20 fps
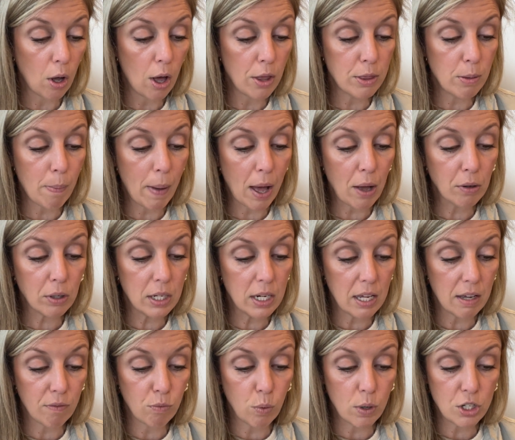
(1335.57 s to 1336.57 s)
on the balcony
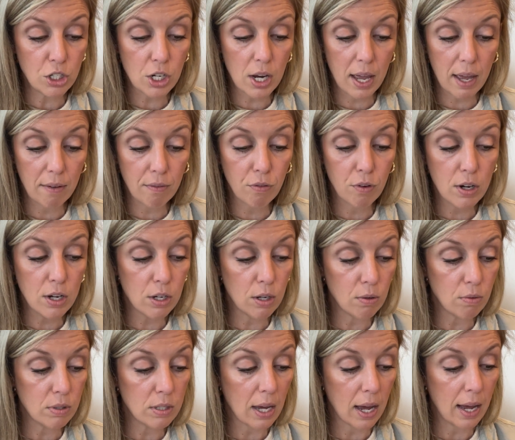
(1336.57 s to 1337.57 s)
of which every
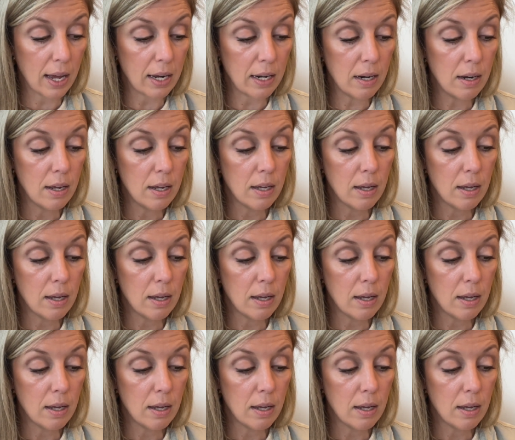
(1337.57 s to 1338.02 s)
noontide